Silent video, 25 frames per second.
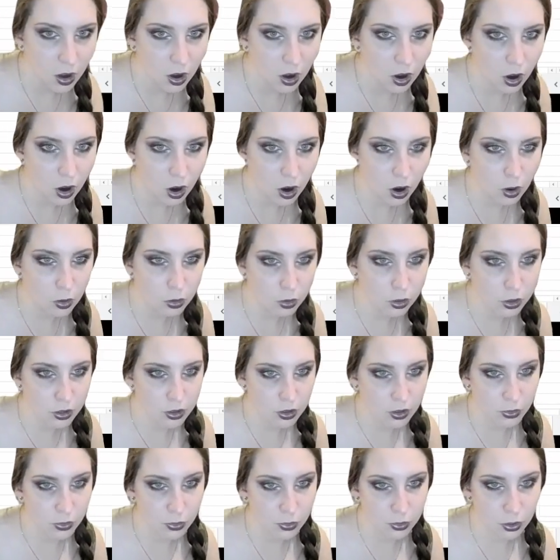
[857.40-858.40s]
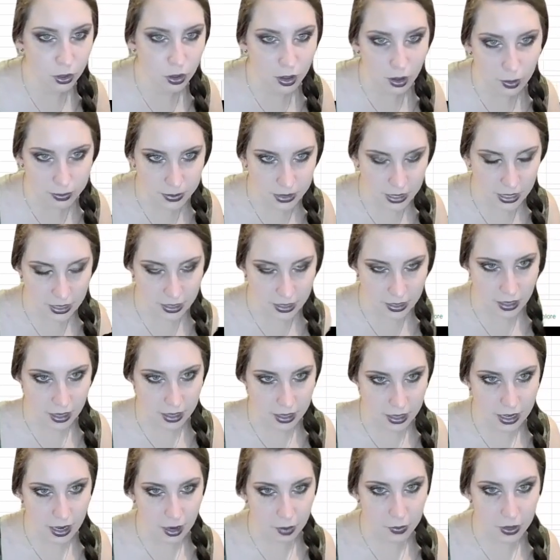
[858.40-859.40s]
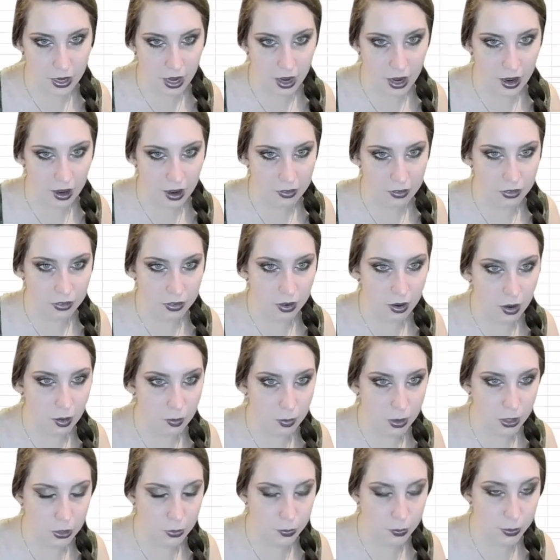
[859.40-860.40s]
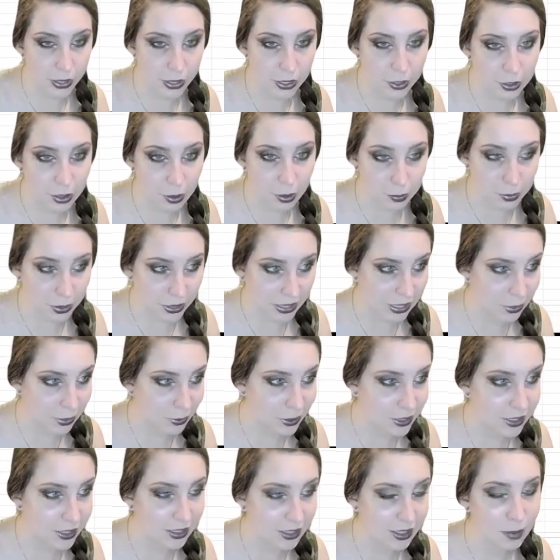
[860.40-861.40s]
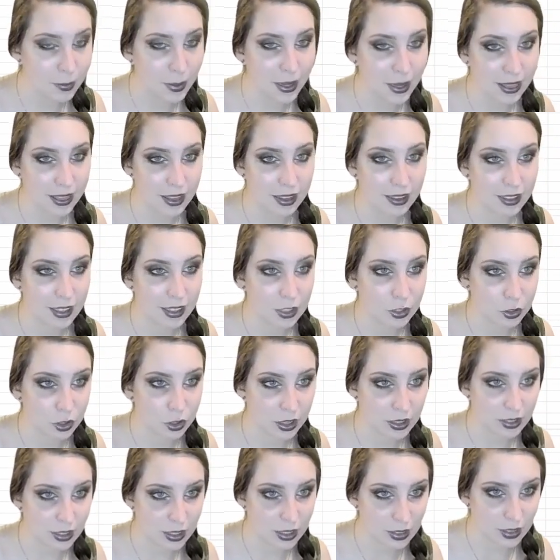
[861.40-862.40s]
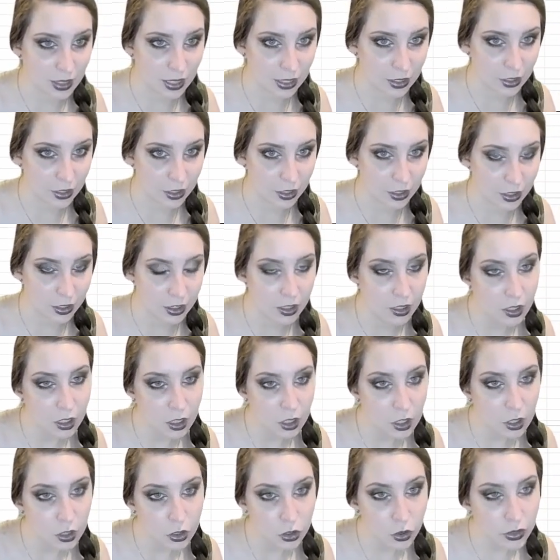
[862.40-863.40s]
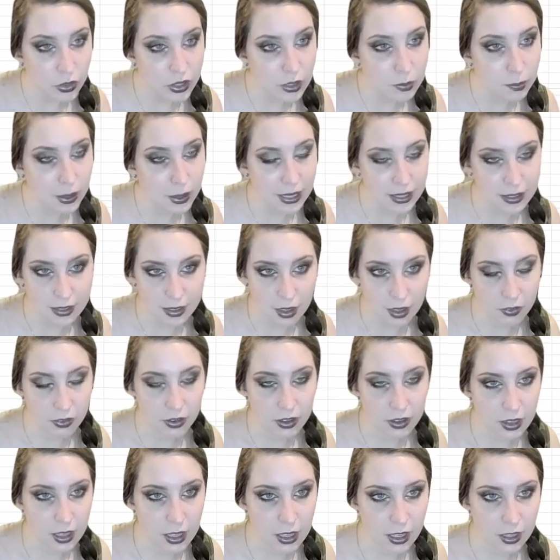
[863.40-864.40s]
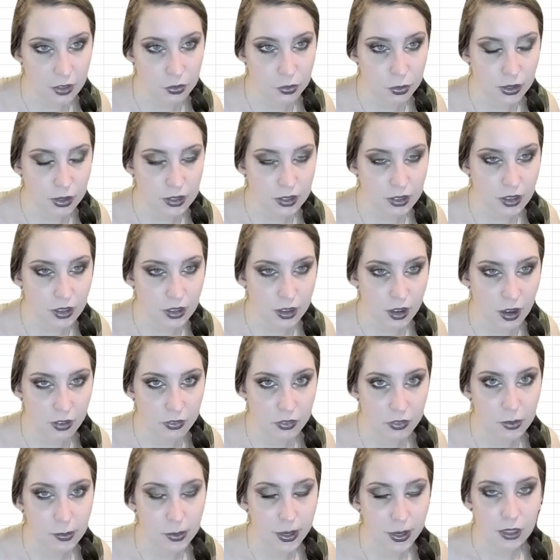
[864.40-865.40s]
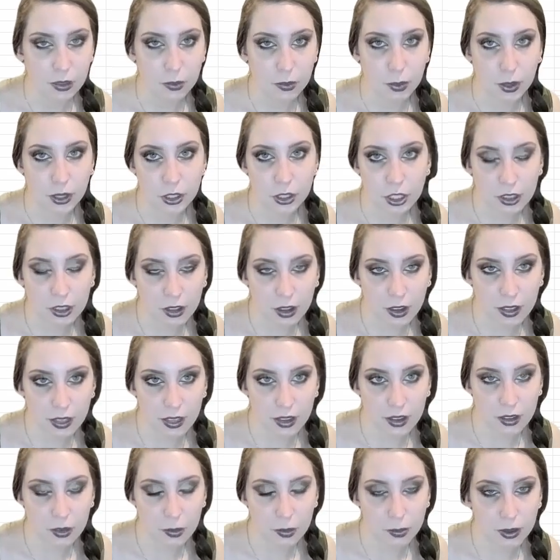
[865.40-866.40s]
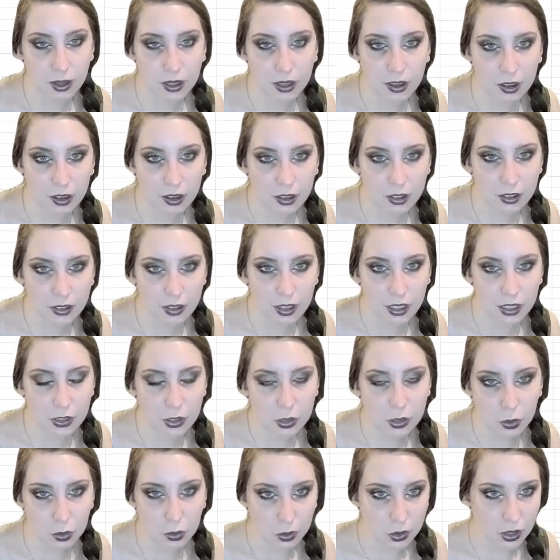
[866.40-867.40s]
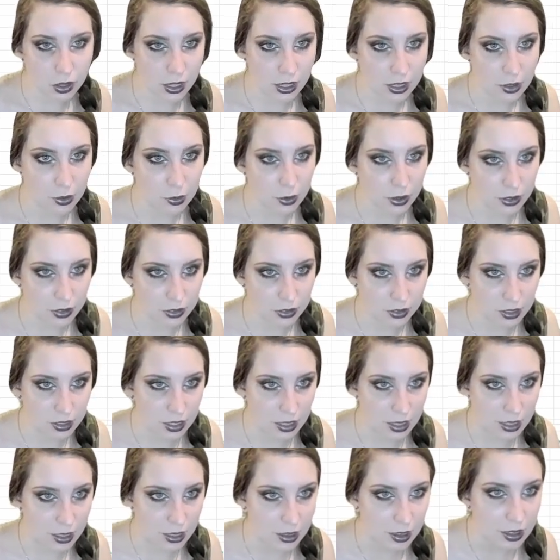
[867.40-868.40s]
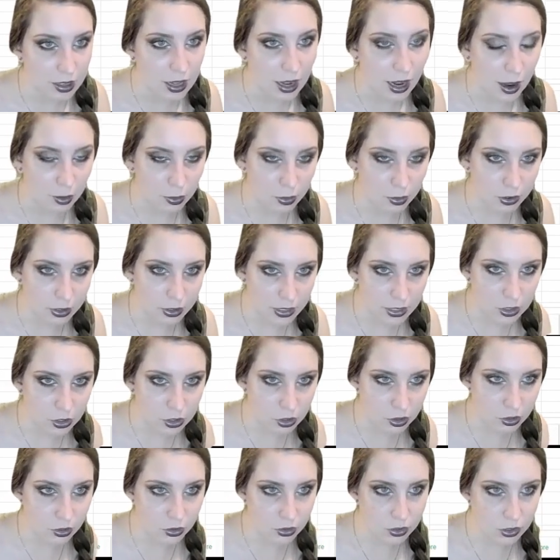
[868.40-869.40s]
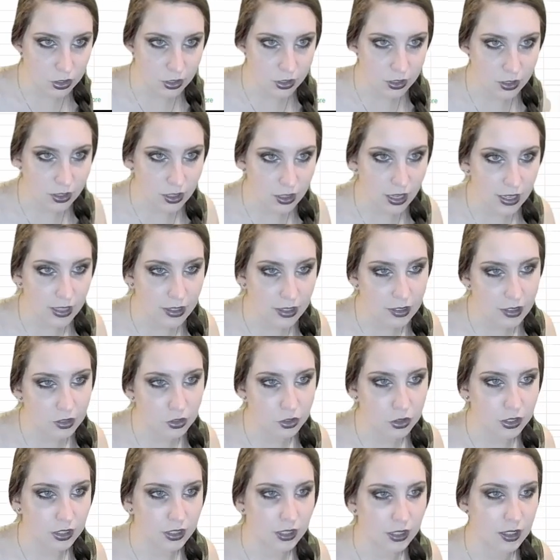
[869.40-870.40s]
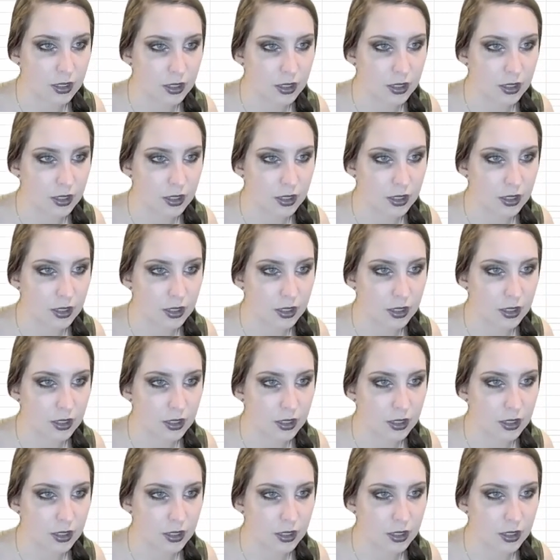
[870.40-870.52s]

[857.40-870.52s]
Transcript: Oh, look, those all updated, and now we have a much bigger number here, which is going to make things interesting later. So this by itself, I think, is reason enough to make a spreadsheet like this because it's cool, and you can see how long each journal took, and it's interesting.